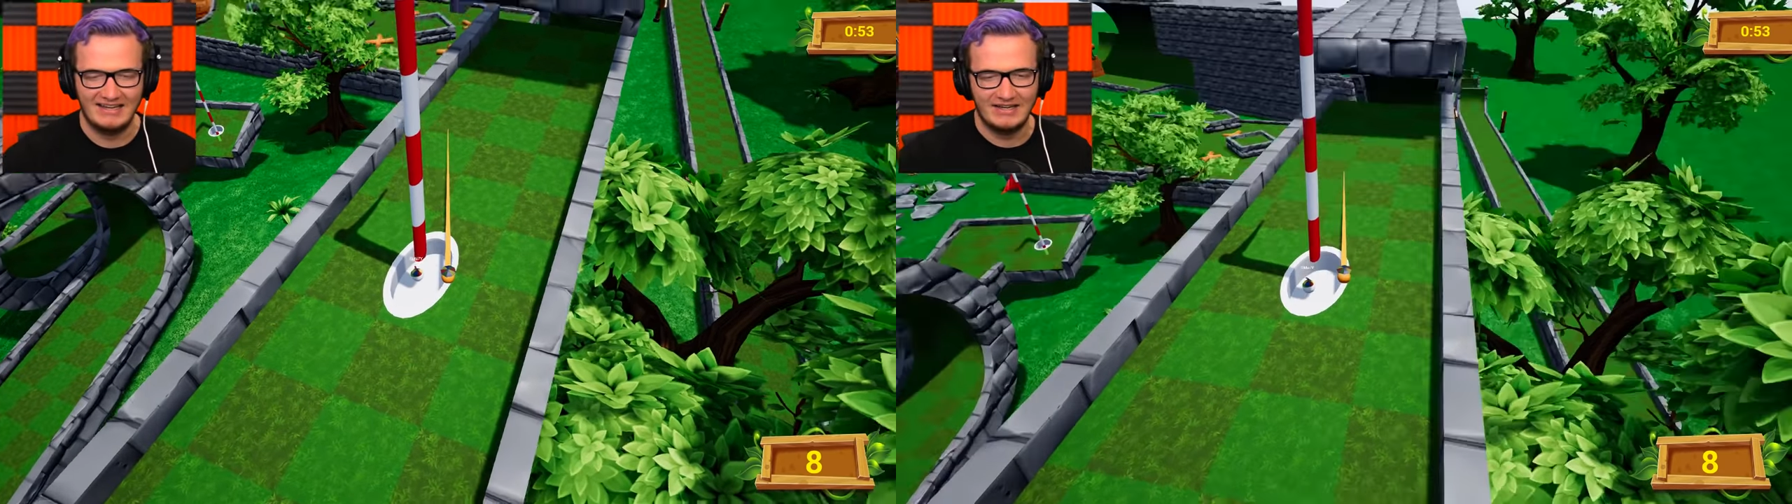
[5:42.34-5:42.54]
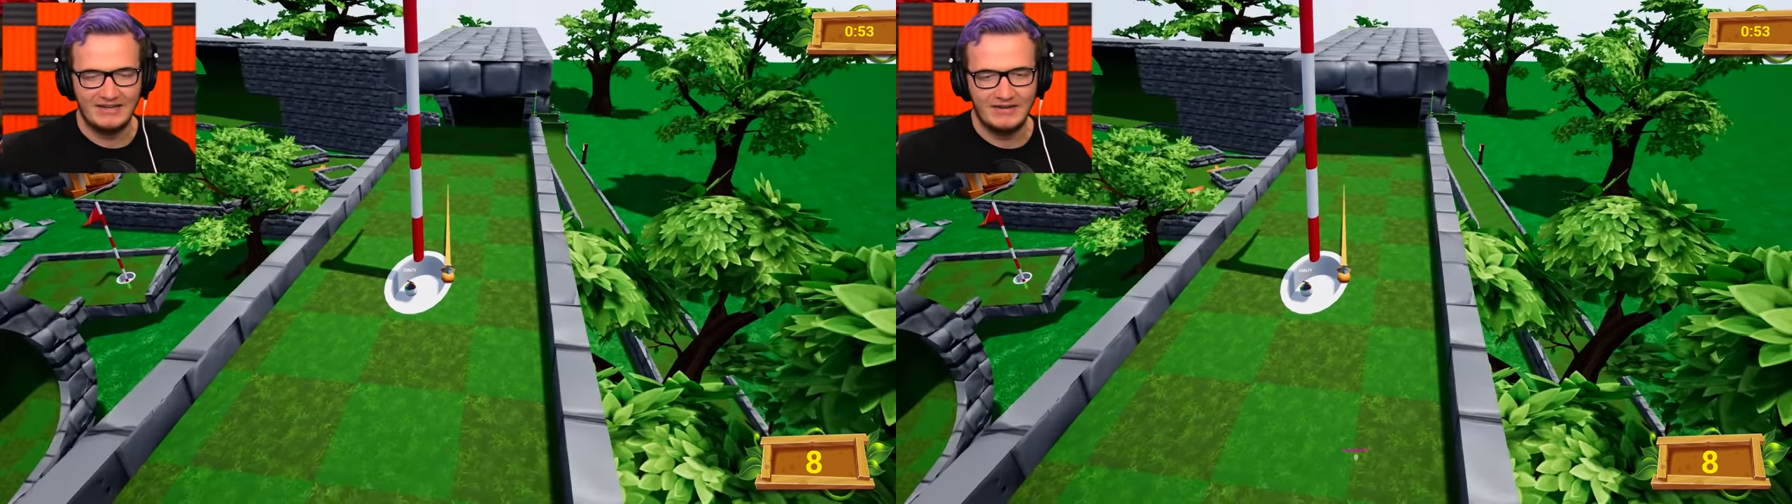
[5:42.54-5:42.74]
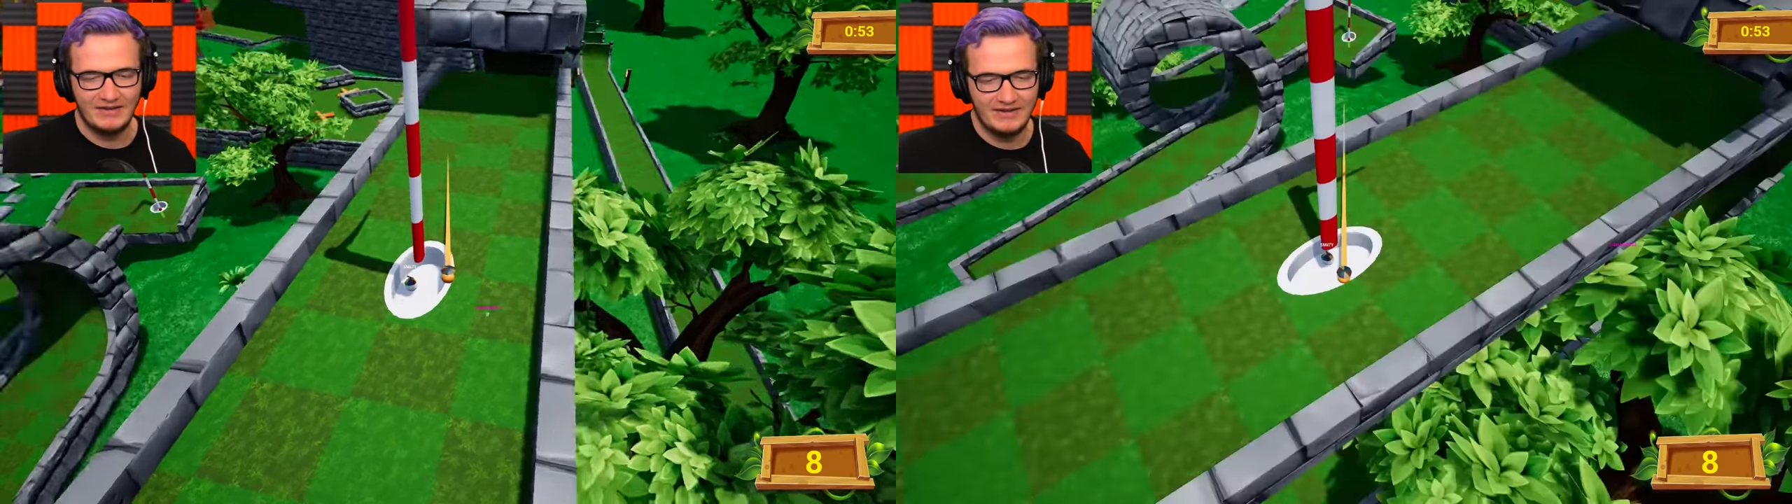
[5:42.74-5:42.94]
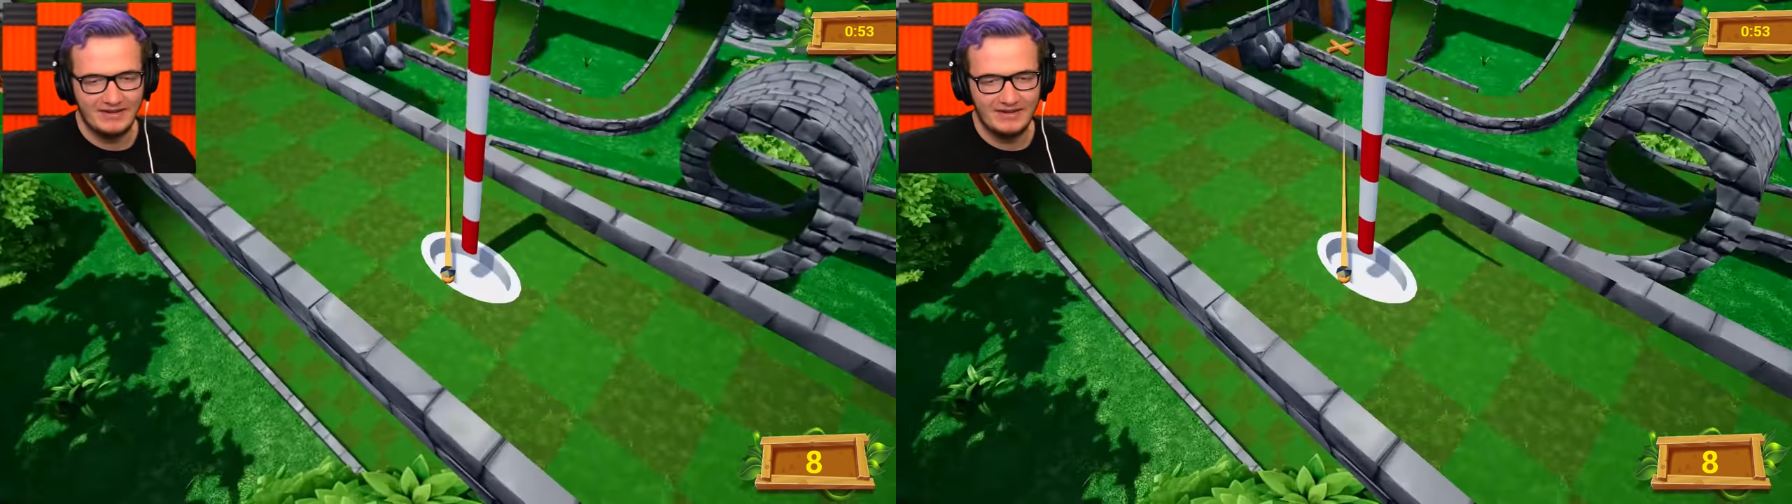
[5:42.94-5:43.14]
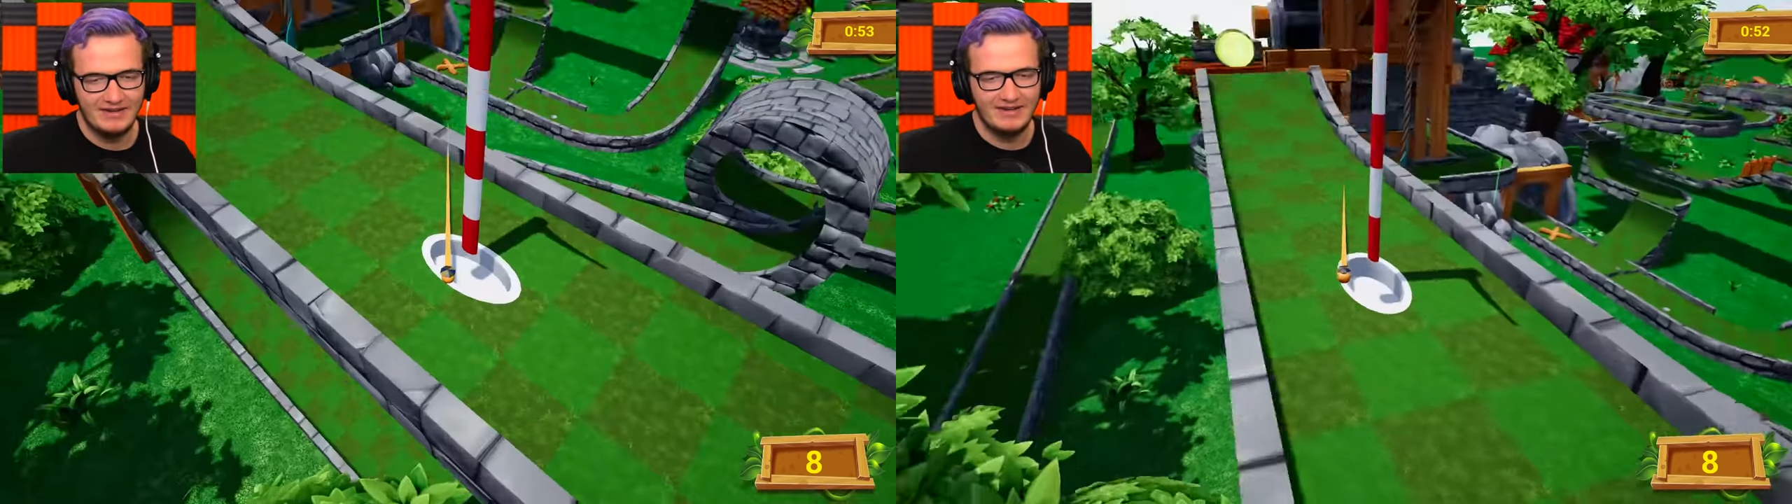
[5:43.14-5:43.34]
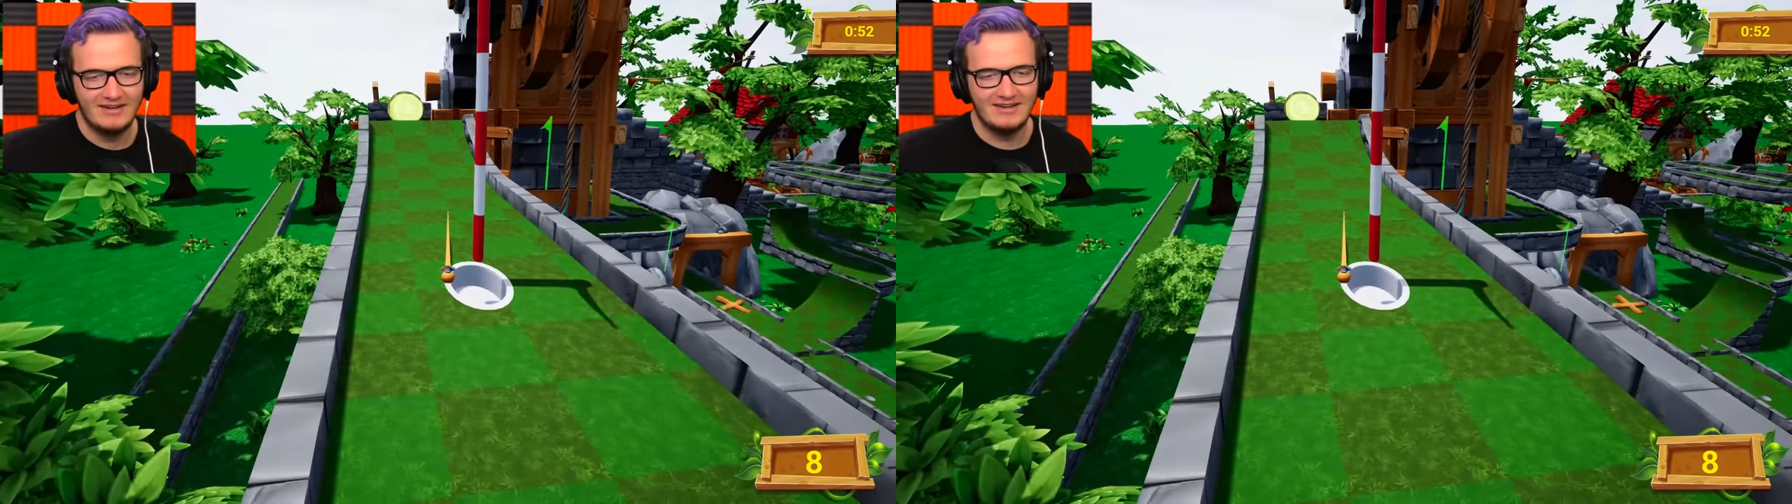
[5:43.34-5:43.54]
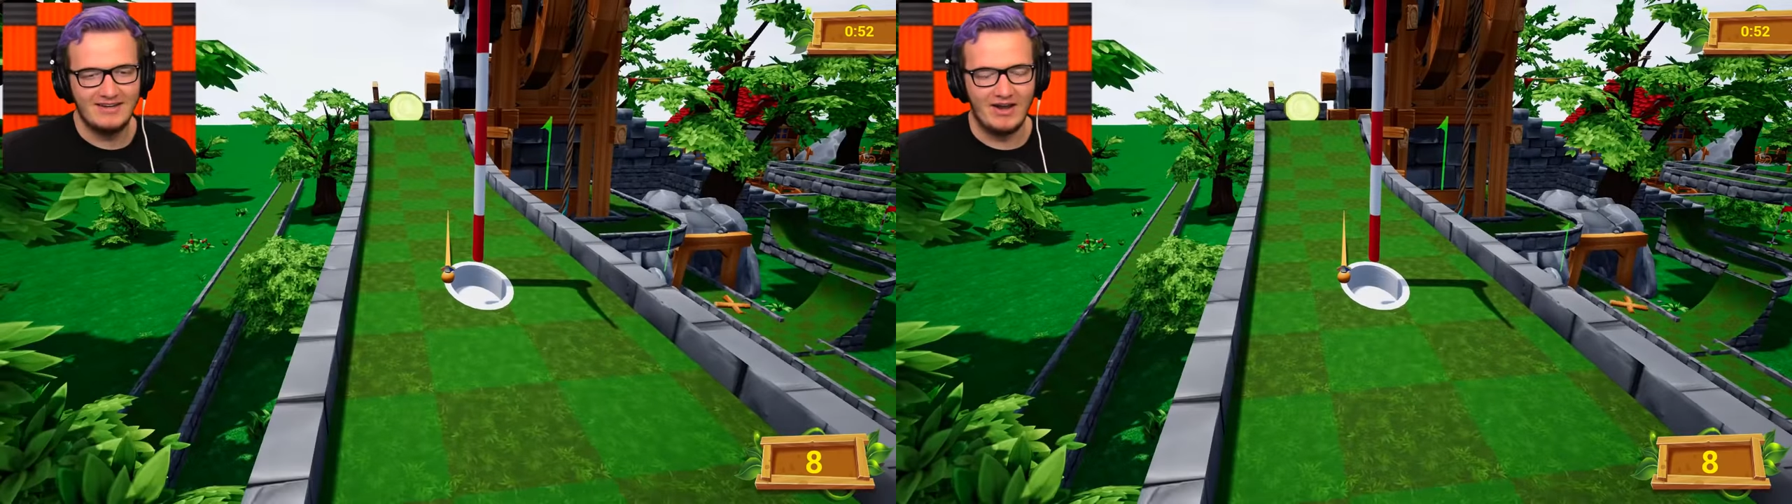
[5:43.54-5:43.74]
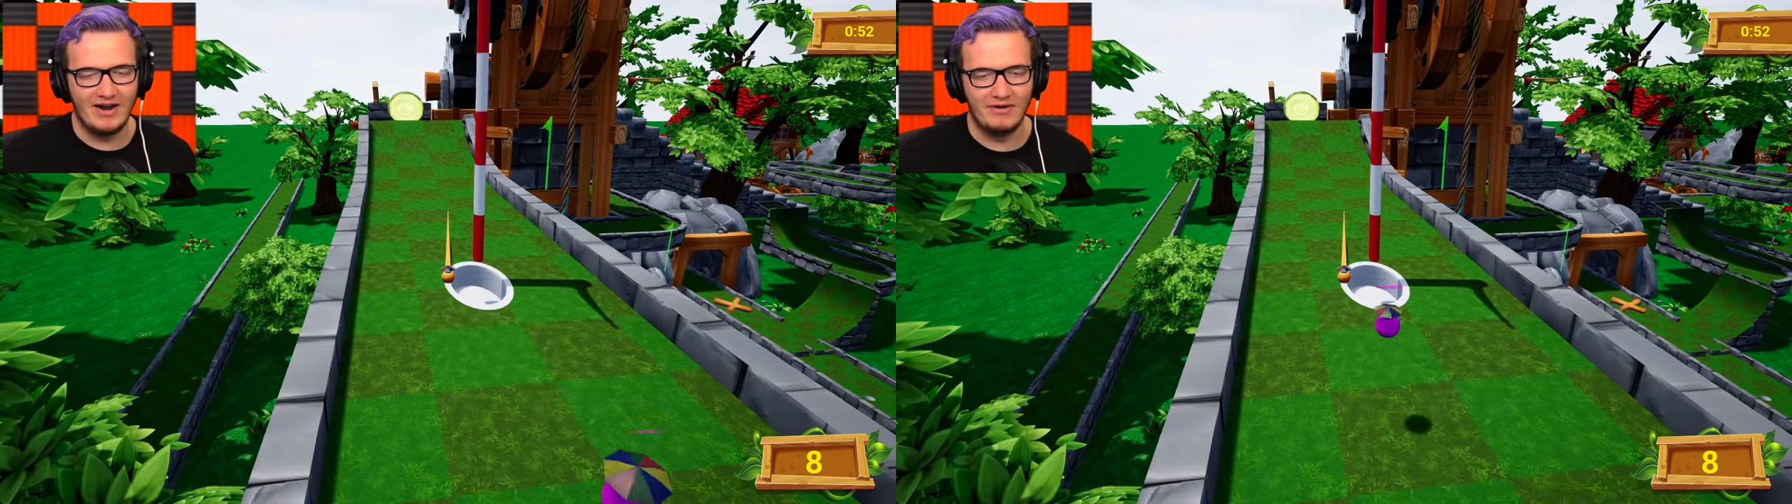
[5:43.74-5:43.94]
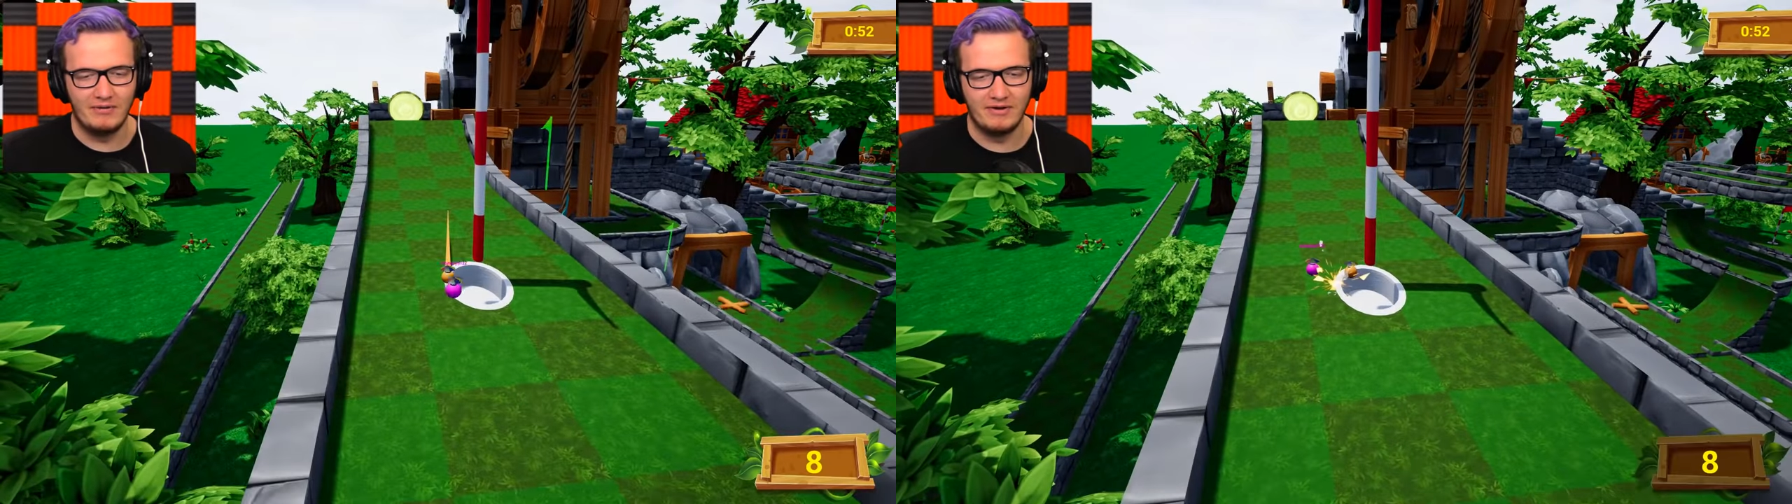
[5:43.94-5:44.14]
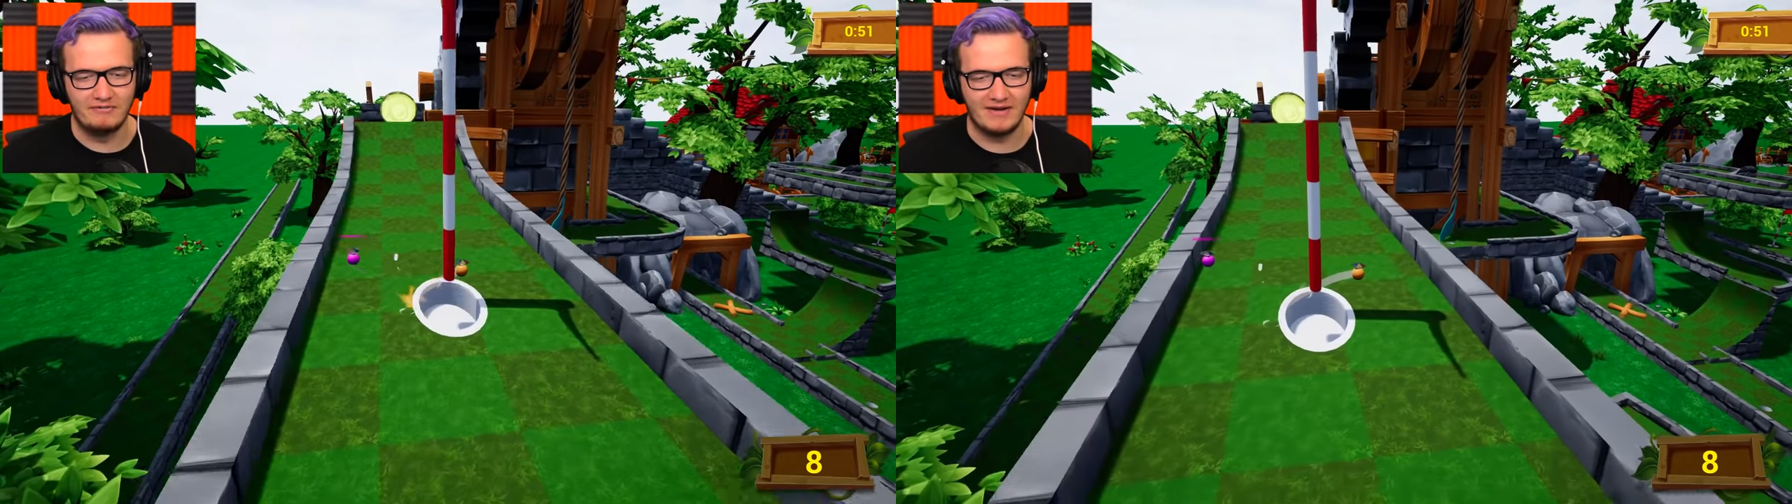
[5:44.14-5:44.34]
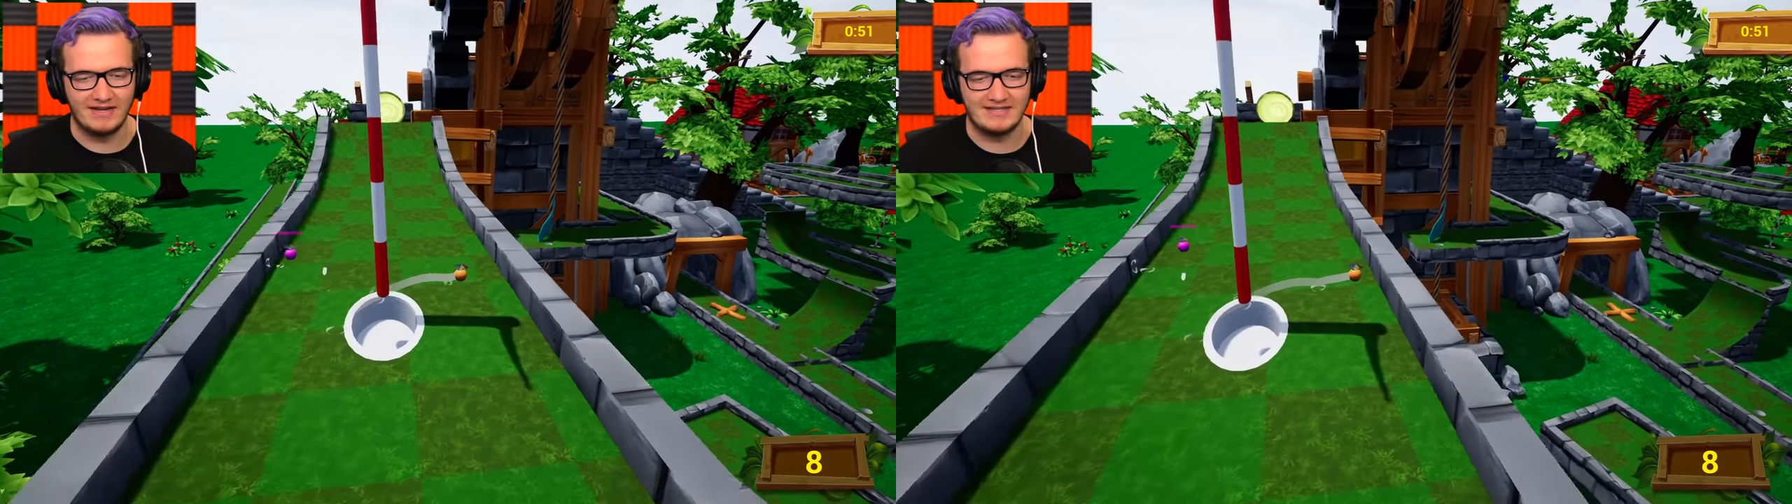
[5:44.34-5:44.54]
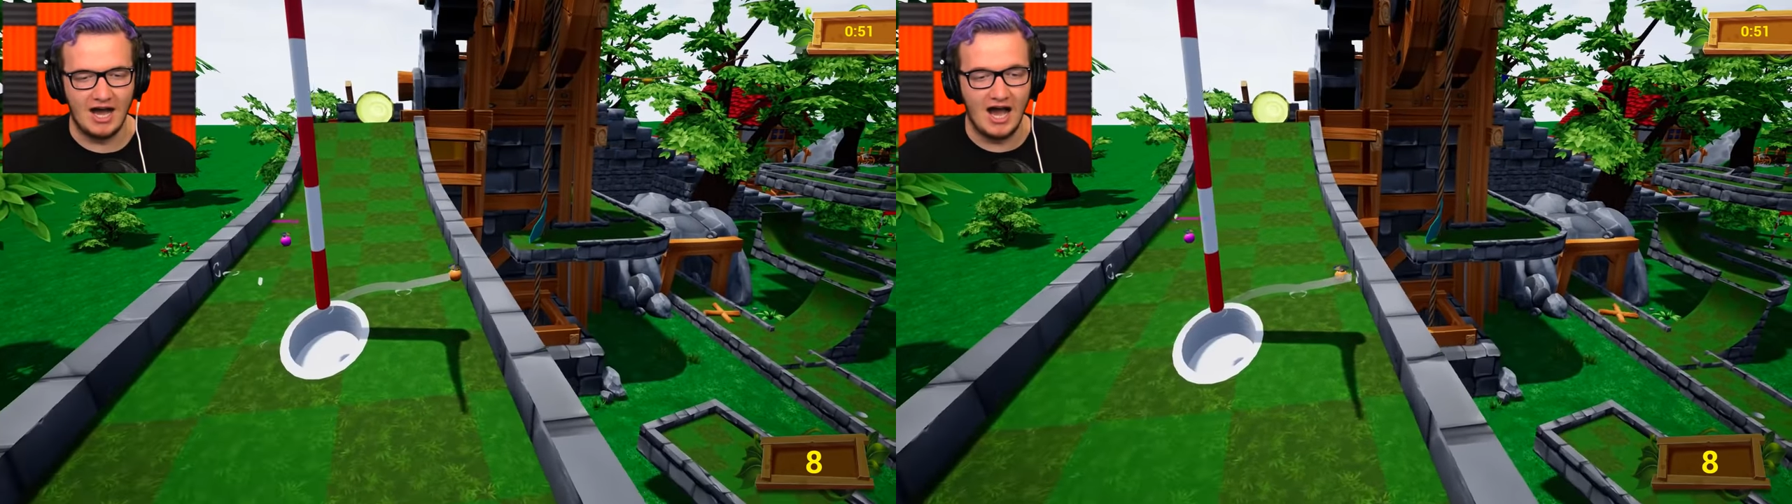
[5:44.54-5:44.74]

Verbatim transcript: Fuck you, Mini. Yo, I never want to fucking die.